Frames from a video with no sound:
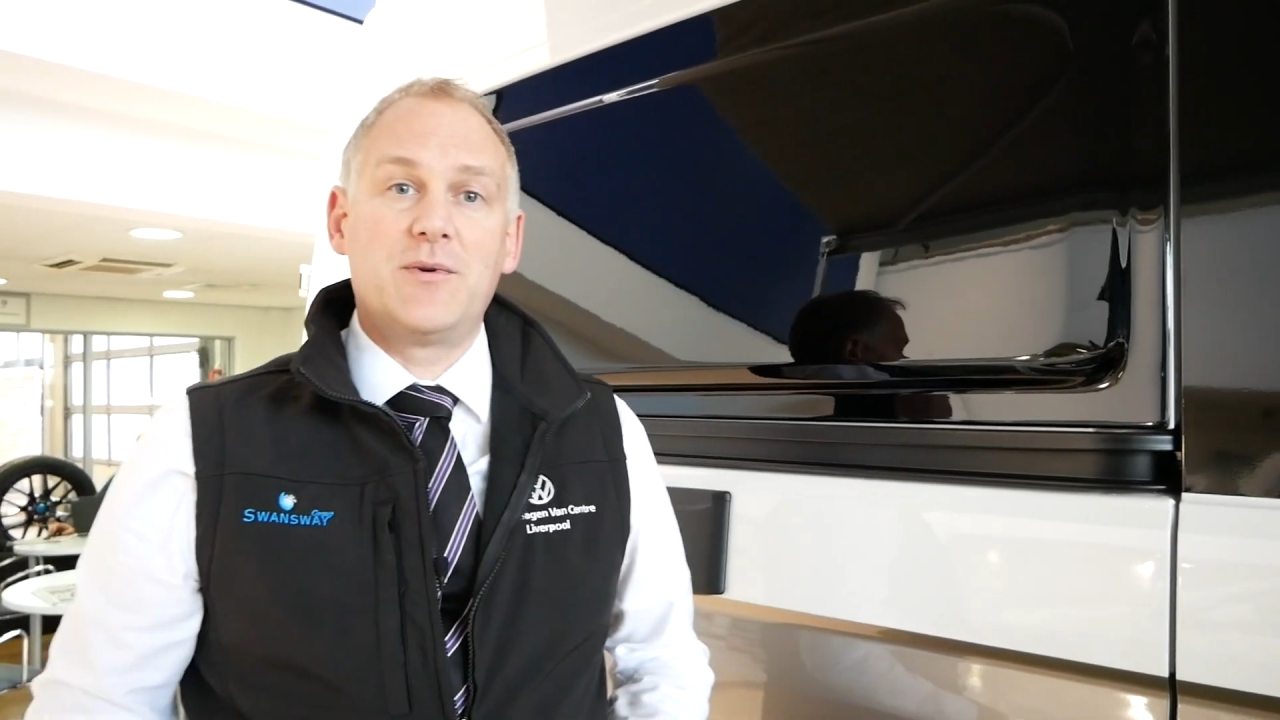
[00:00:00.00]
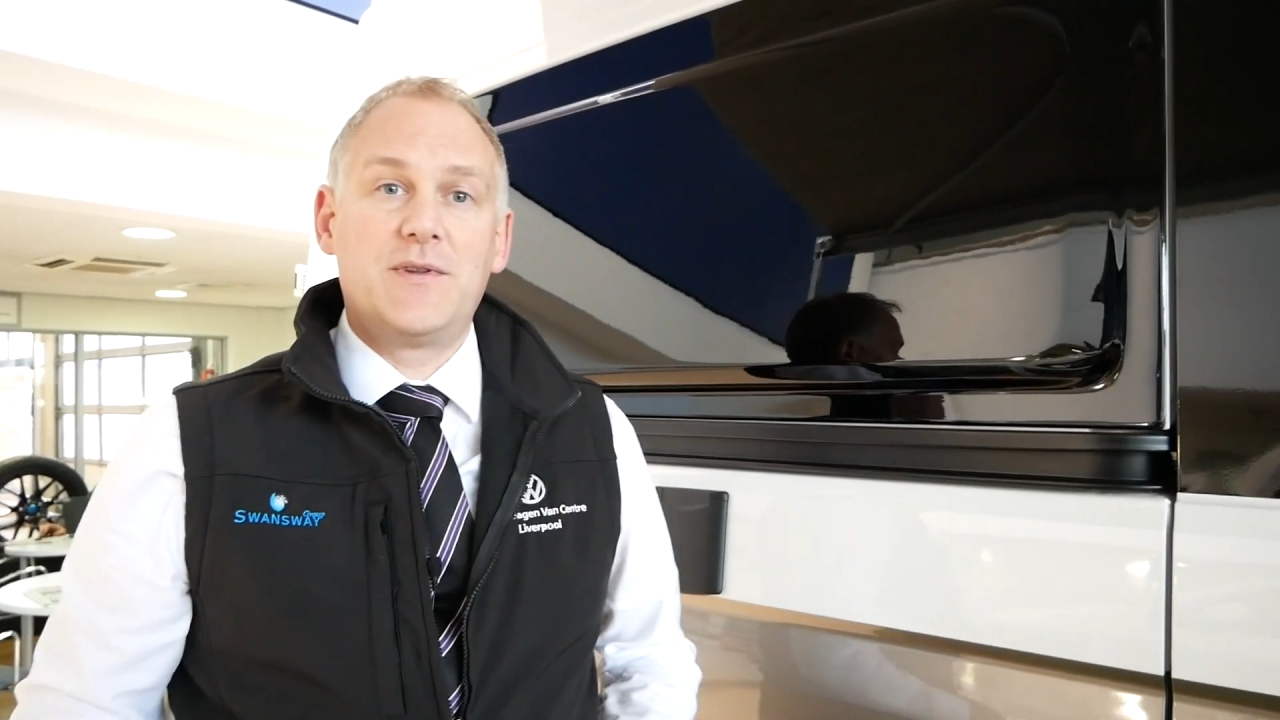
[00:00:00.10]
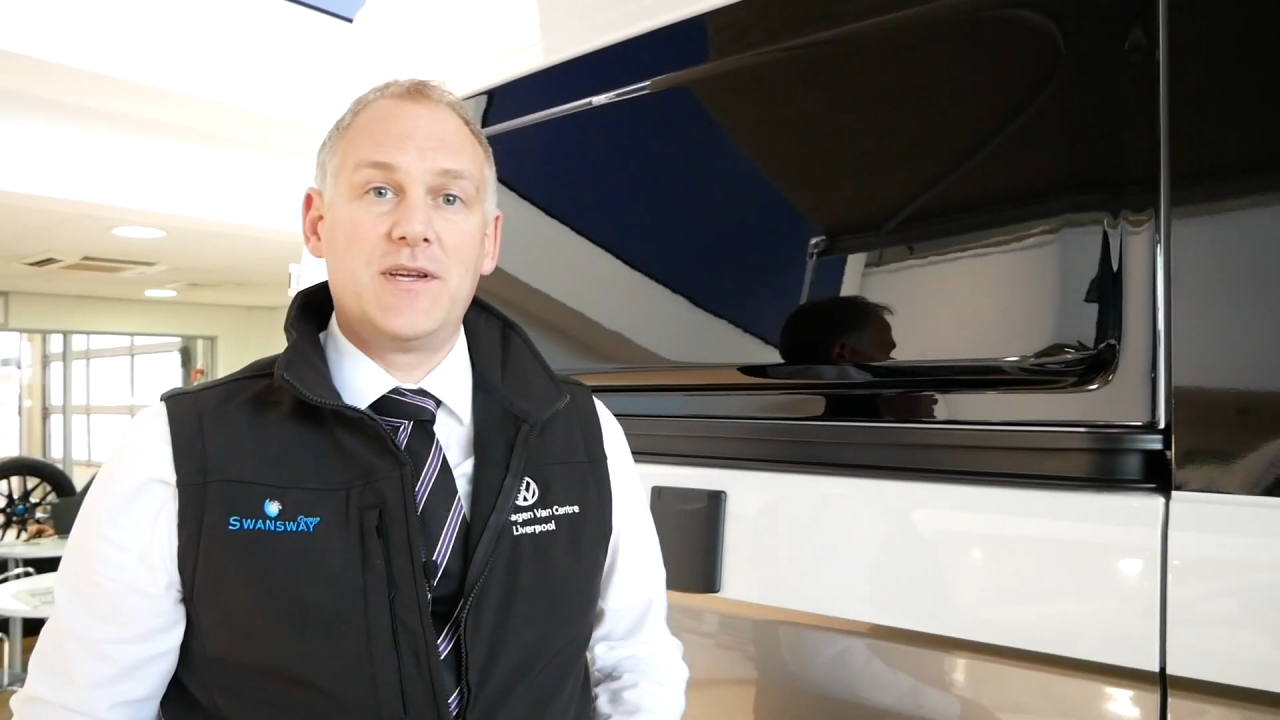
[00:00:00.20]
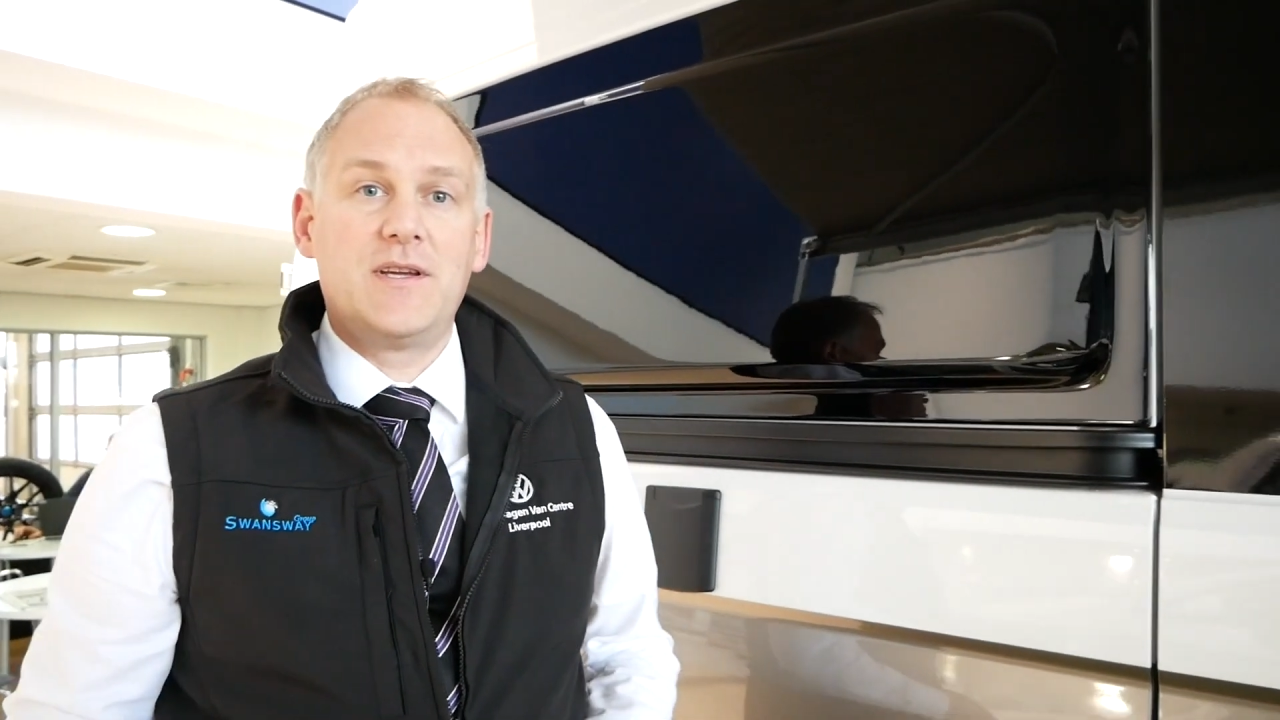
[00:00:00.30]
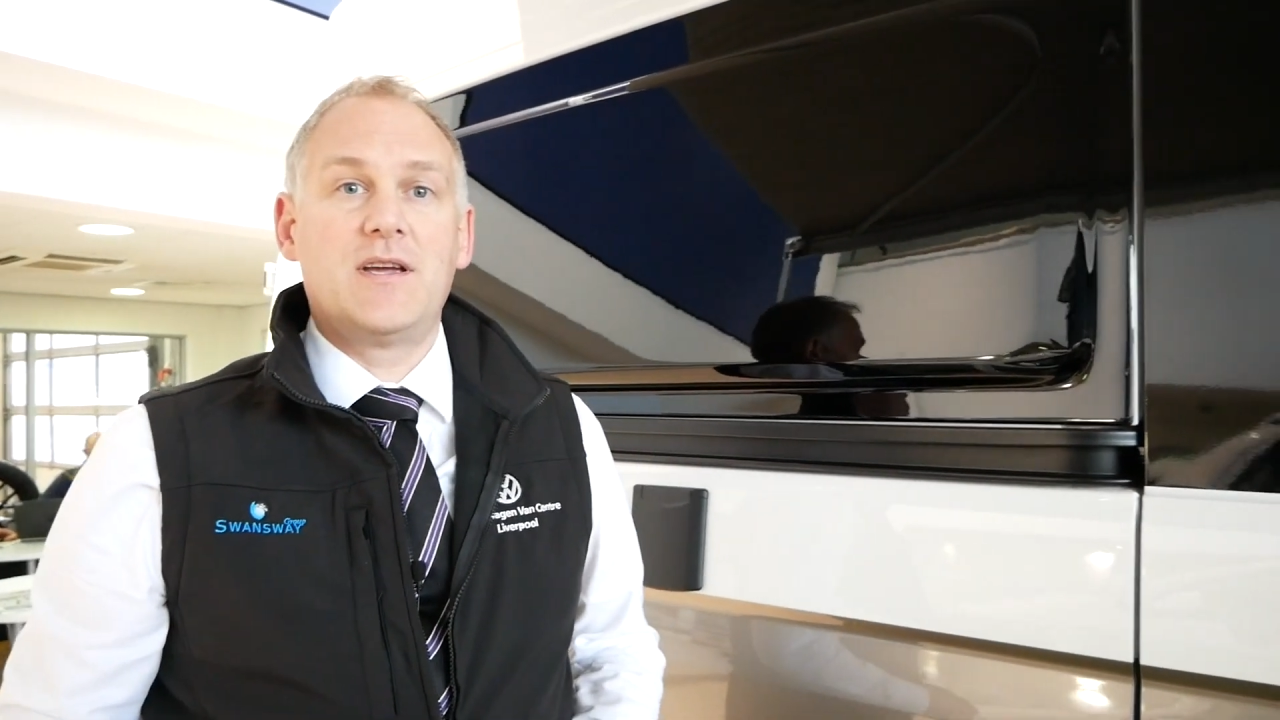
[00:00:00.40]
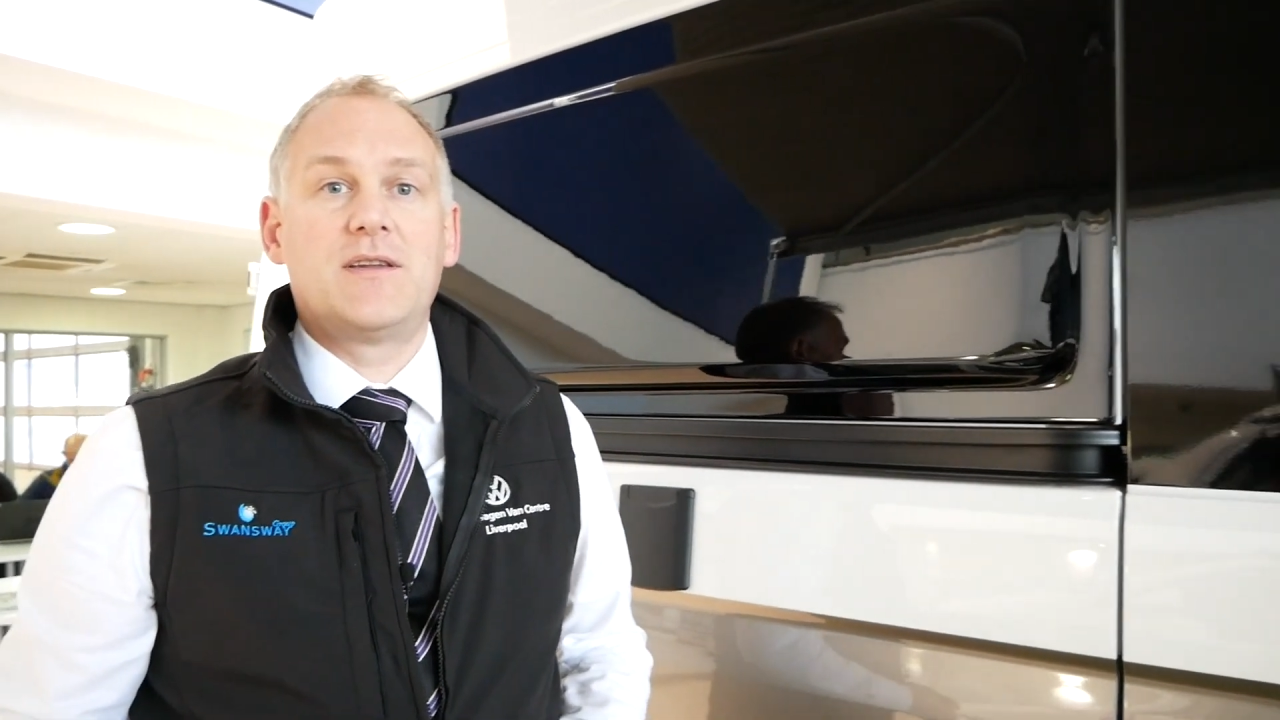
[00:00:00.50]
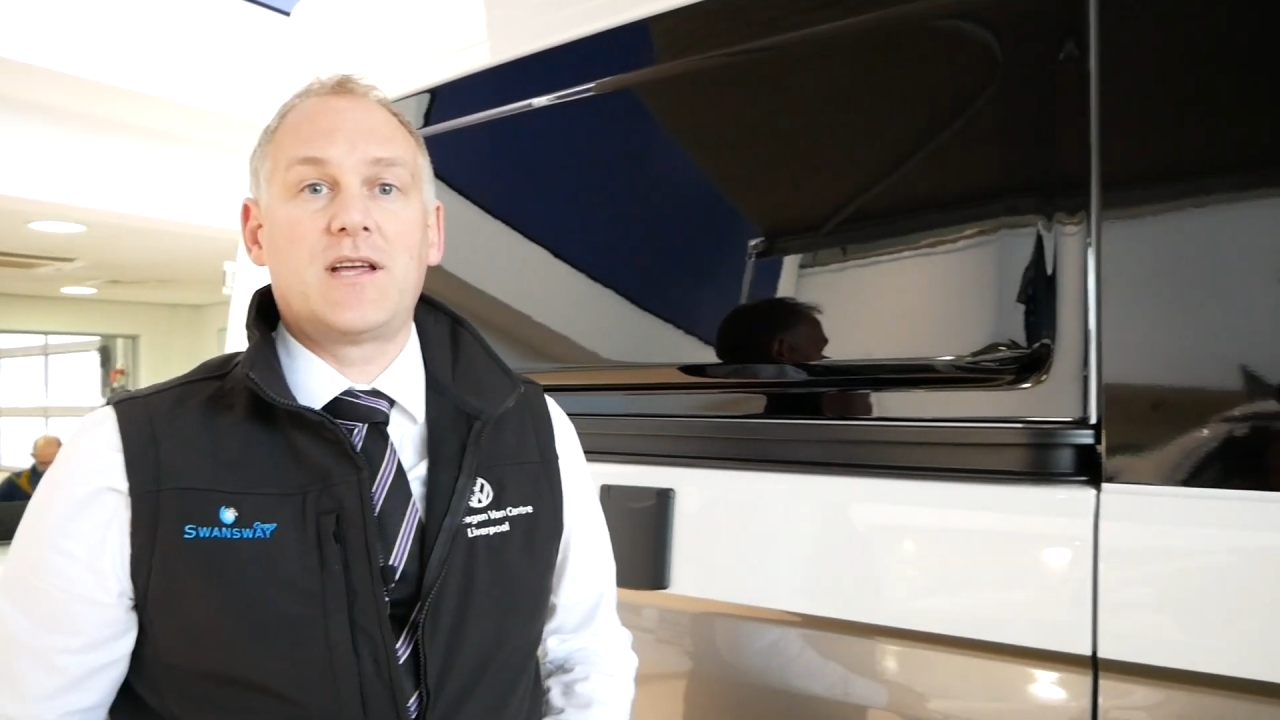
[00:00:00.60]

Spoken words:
with the